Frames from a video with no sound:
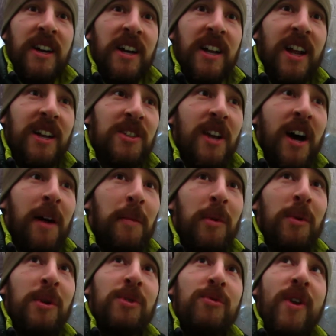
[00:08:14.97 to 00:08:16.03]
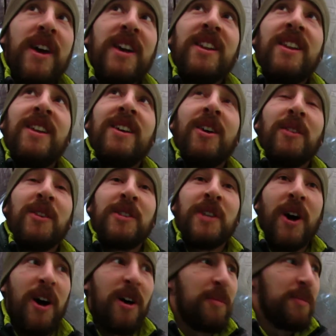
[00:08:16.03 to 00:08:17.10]
Last time it was rain on the
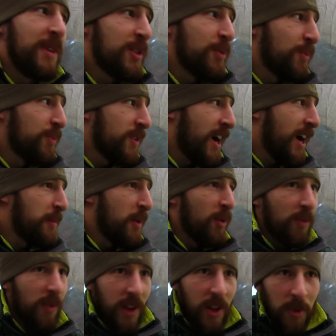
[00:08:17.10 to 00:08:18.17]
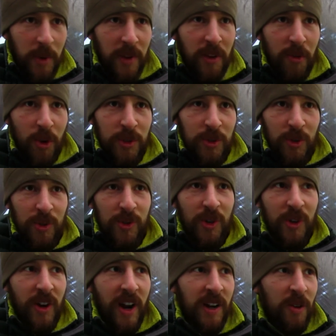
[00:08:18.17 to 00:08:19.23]
tarp, and this time hopefully it'll be the rustles and
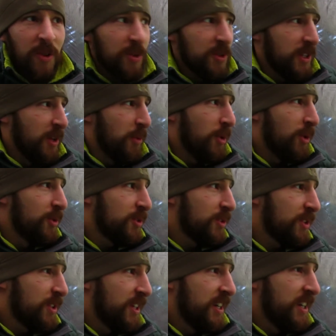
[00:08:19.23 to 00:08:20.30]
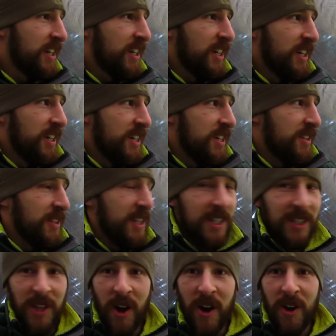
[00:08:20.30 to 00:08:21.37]
crackles in the woods. And it's
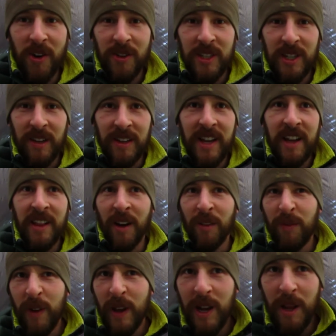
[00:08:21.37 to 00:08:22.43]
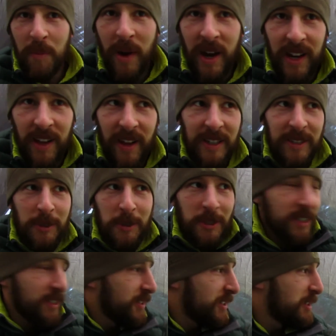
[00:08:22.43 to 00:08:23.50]
dark, so you're getting that feeling back of that,
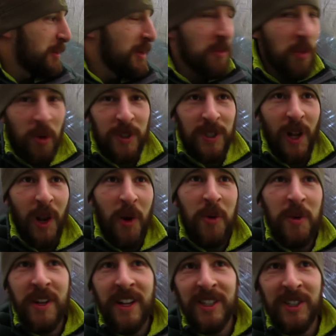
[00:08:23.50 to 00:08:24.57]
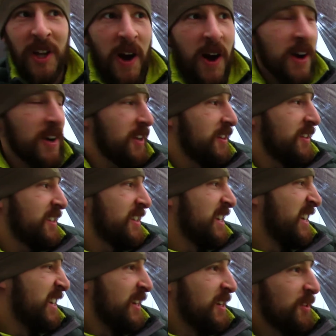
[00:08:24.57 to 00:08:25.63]
ooh, I'm in woods alone and it's dark and
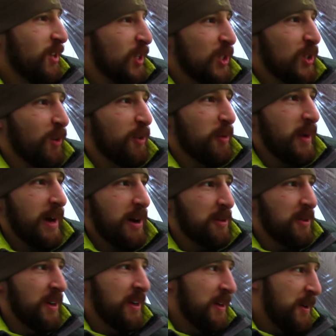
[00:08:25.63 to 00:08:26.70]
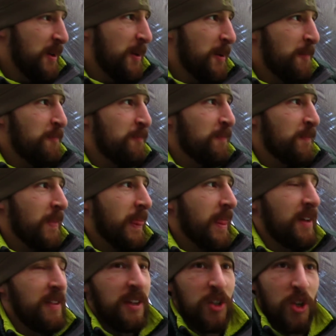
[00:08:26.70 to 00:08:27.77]
there's stuff about.
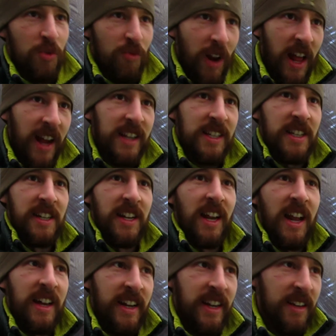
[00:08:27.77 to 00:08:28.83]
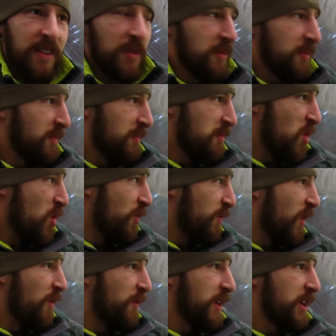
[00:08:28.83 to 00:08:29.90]
And then just relaxing and letting it move
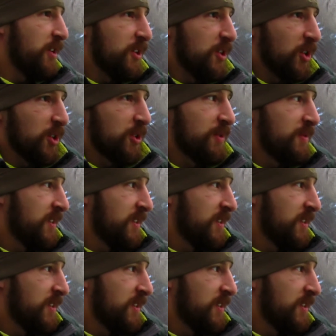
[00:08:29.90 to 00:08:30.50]
over you and just